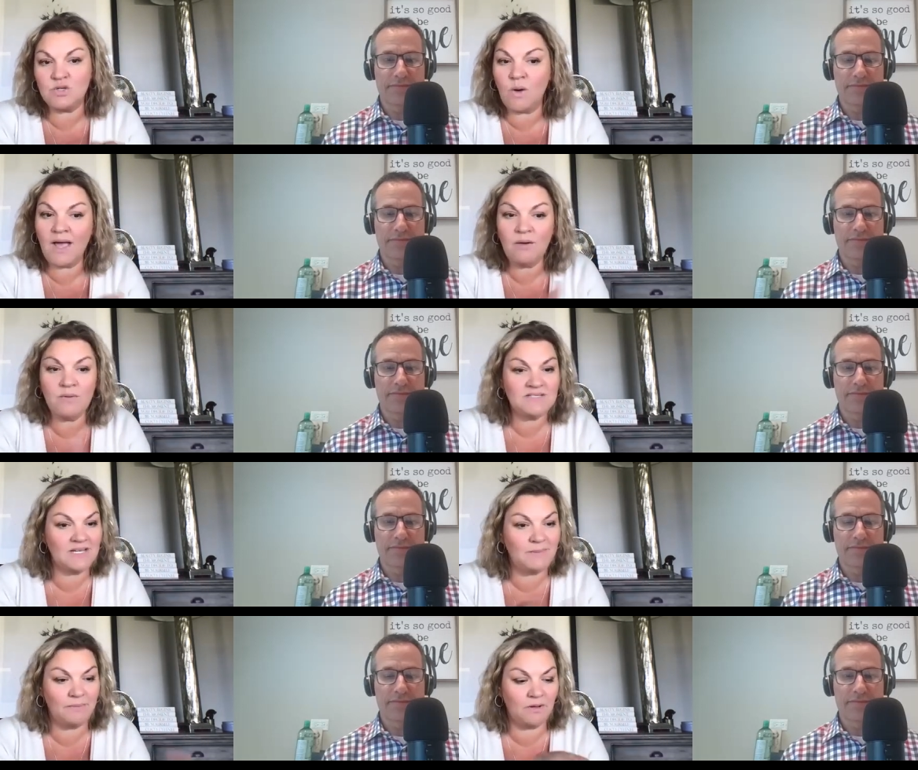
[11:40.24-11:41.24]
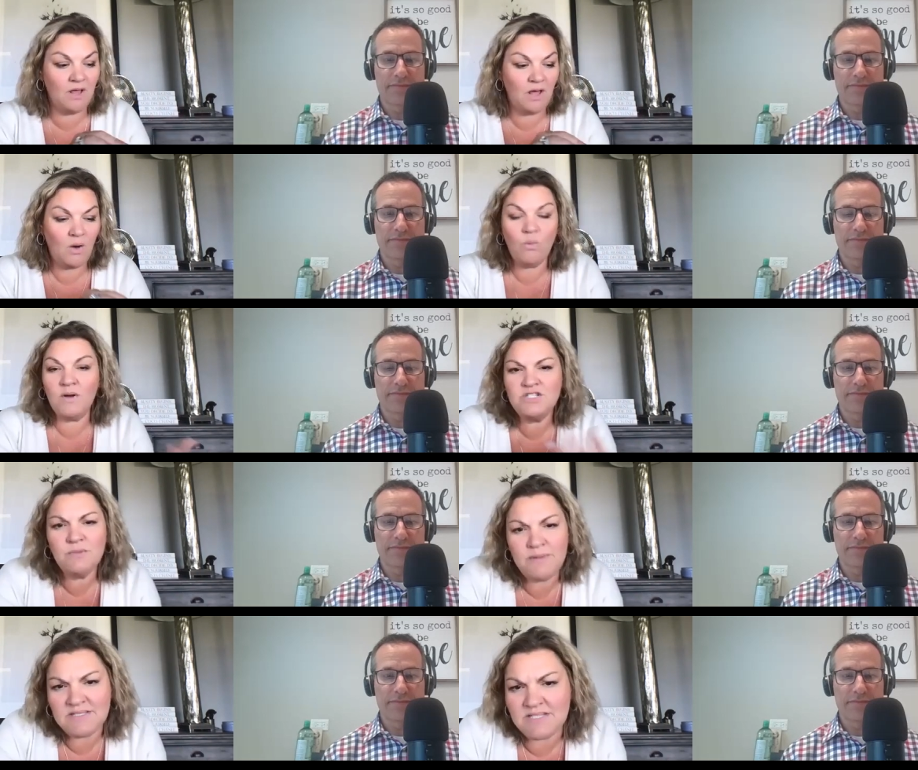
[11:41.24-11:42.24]
Speaker 1: so I always say to people, what's
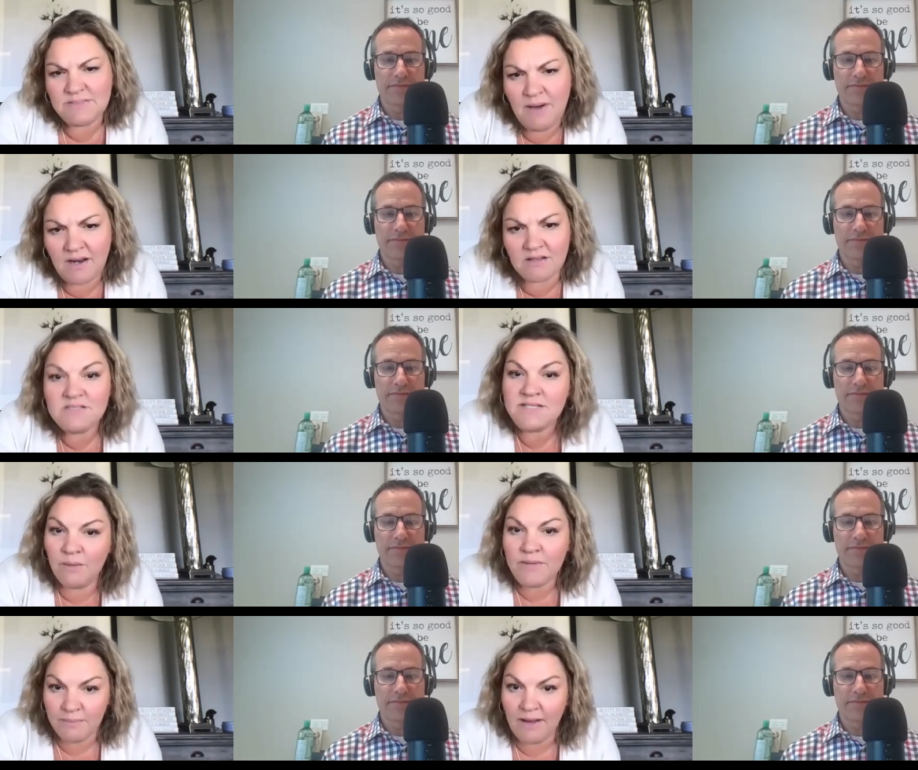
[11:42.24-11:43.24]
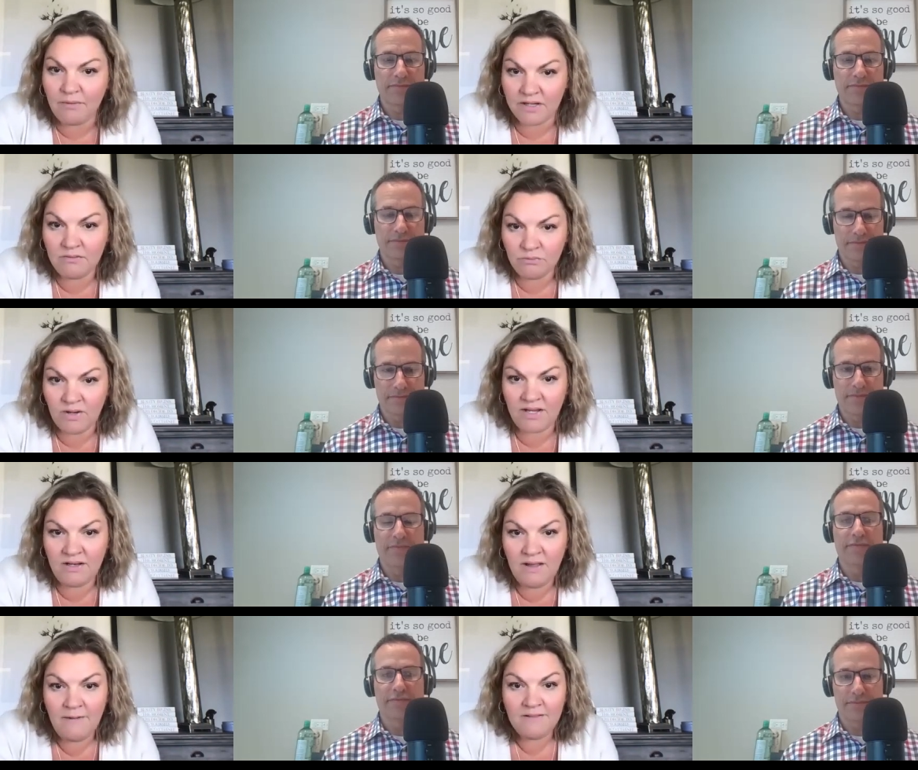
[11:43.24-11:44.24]
your business model? Tell me about it, right?
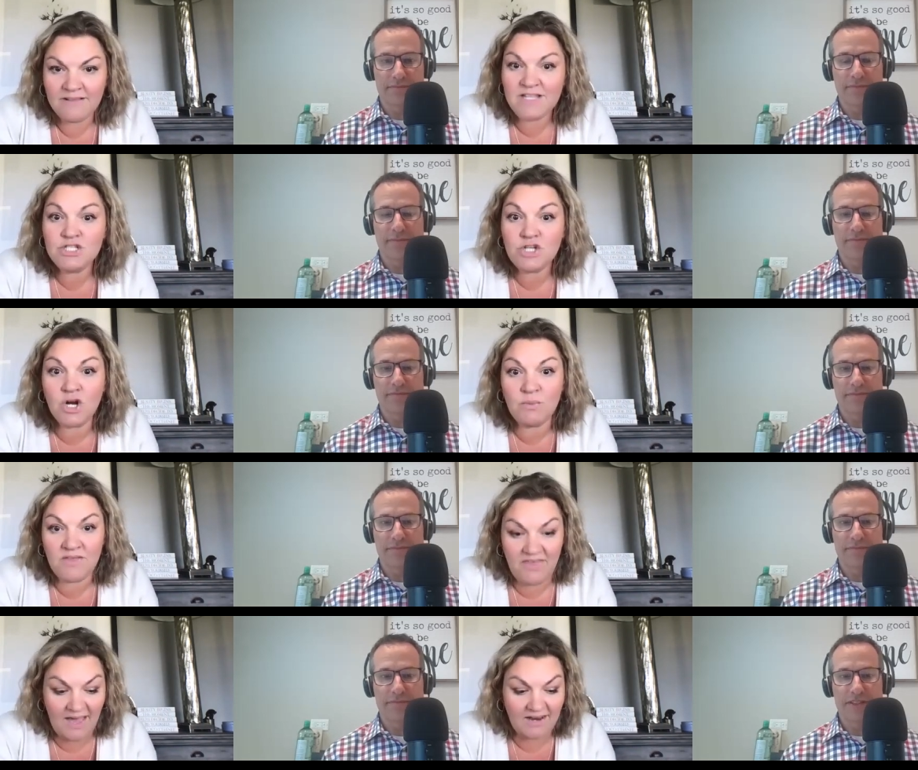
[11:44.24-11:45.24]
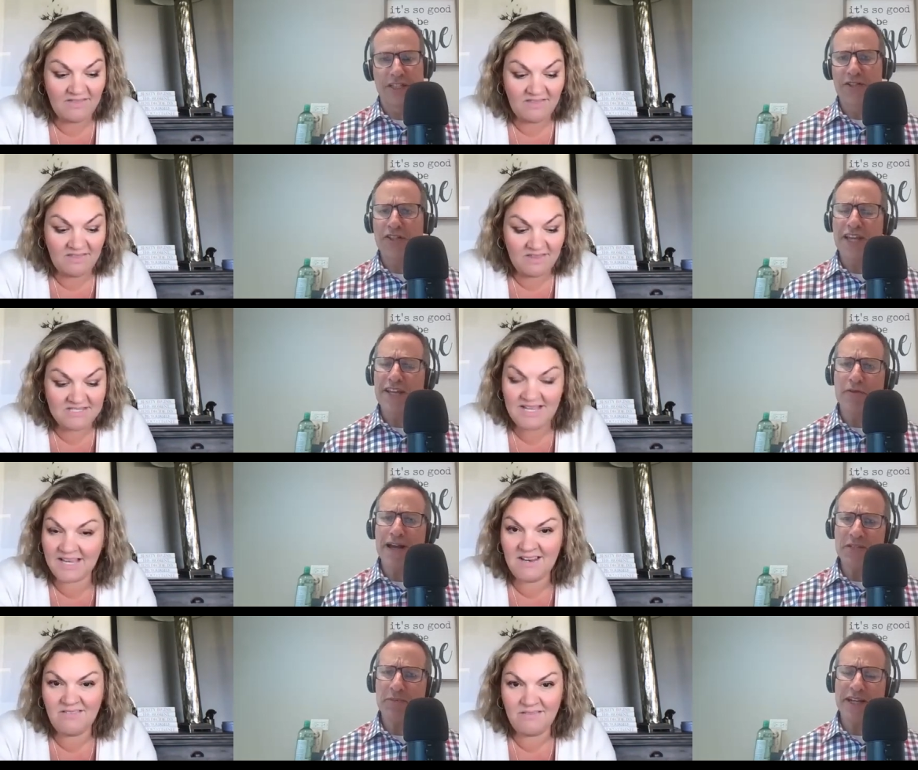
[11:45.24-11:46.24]
Let's start with that. Did they
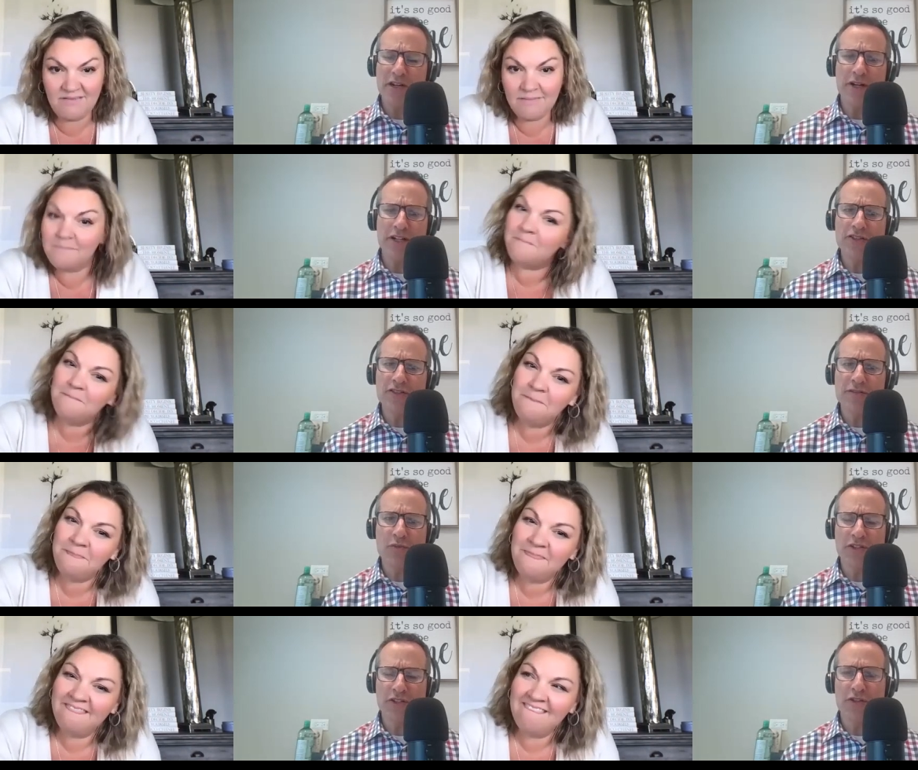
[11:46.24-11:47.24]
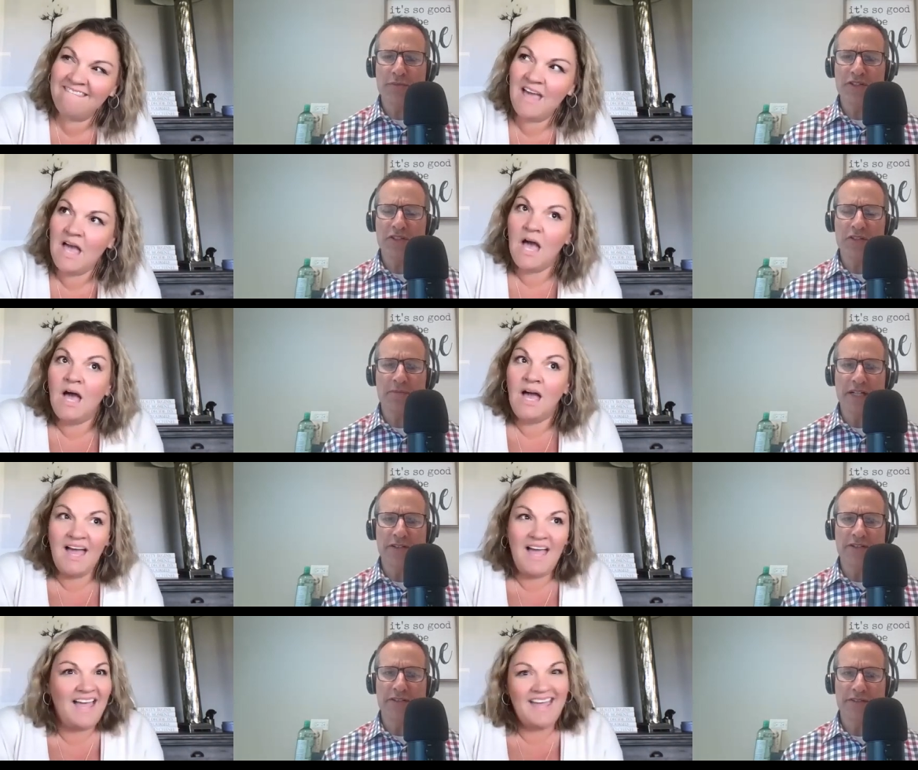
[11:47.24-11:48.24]
grasp
Speaker 2: that question? What's your business
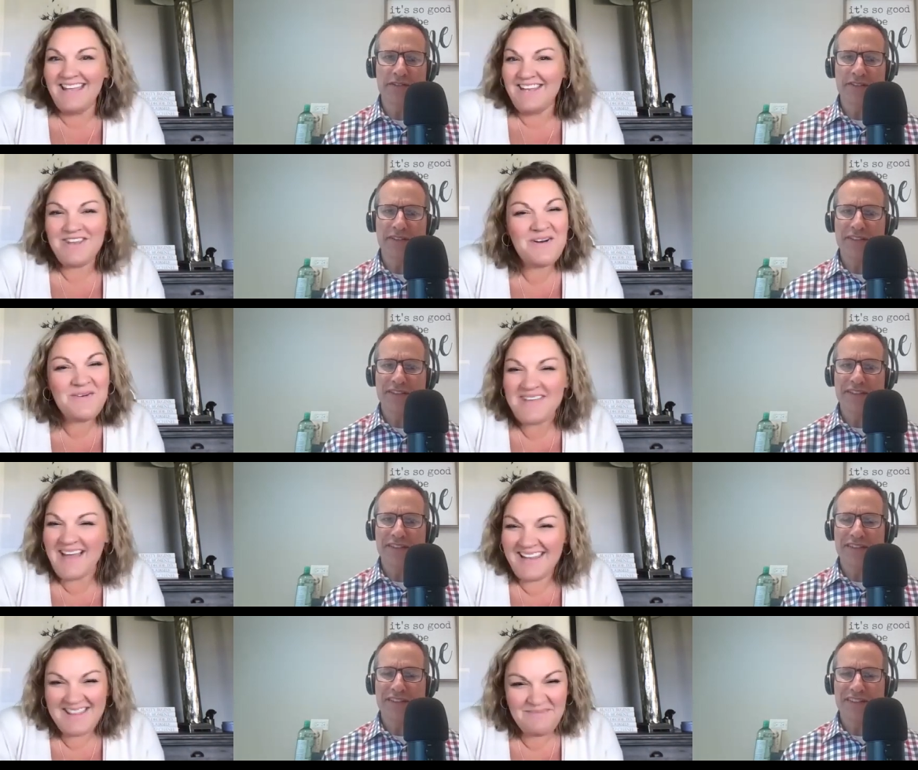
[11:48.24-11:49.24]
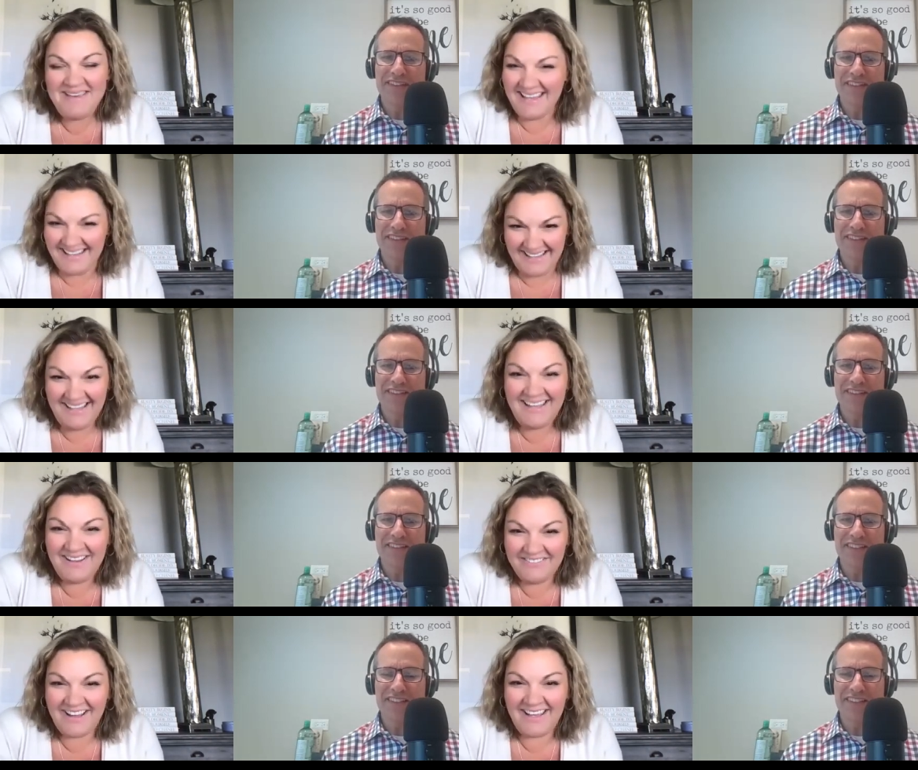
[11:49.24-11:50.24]
model?
Speaker 1: No, not in the beginning.
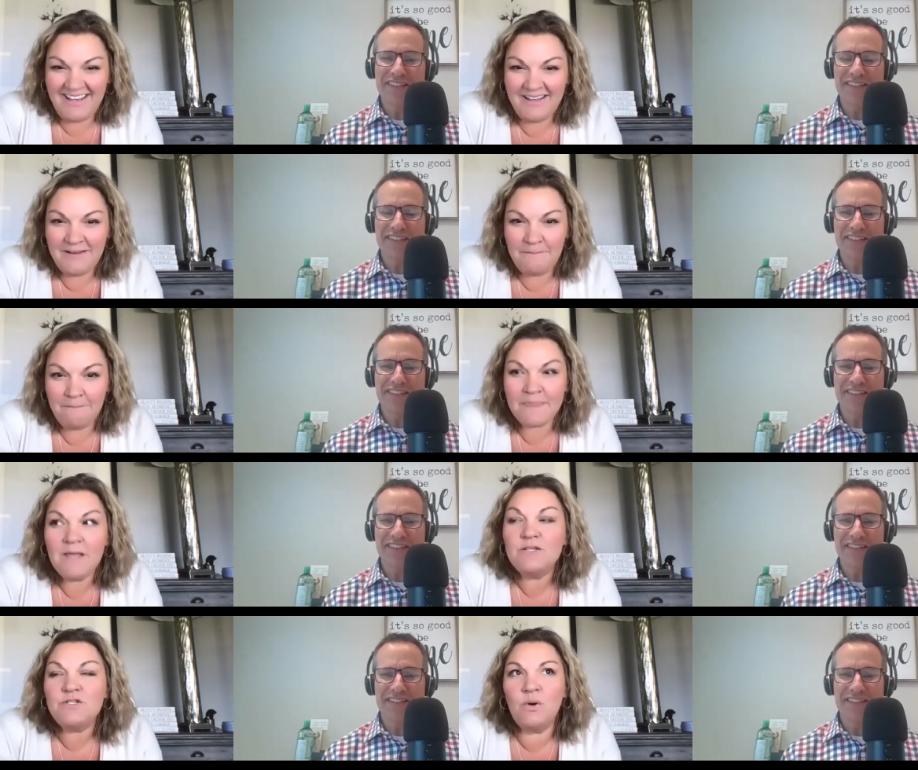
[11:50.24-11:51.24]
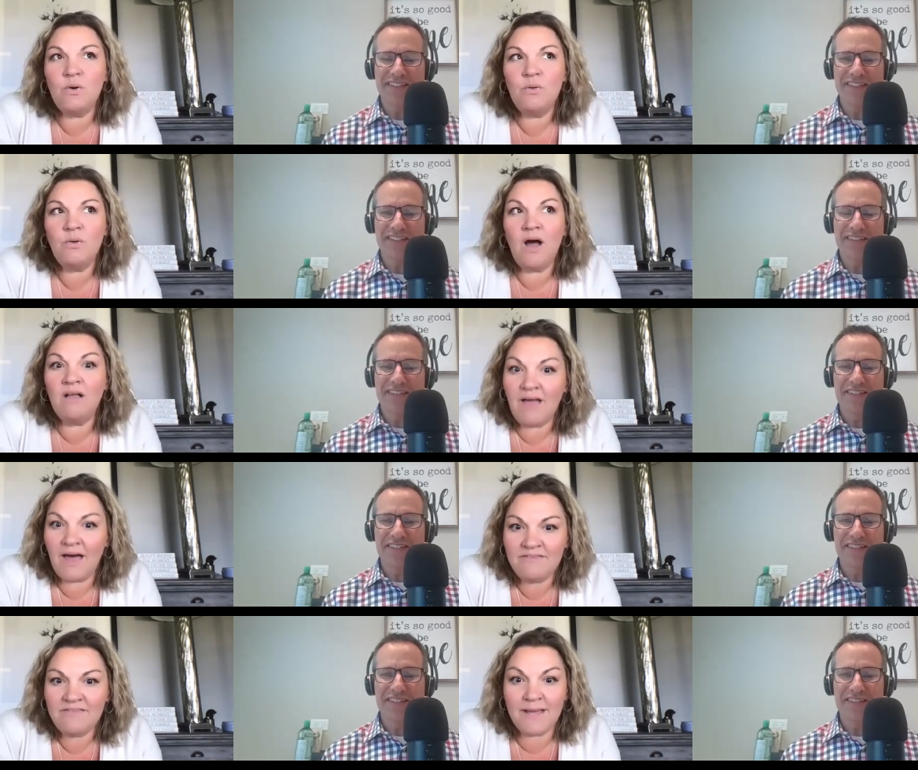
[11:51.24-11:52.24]
Yeah. Right. So a lot of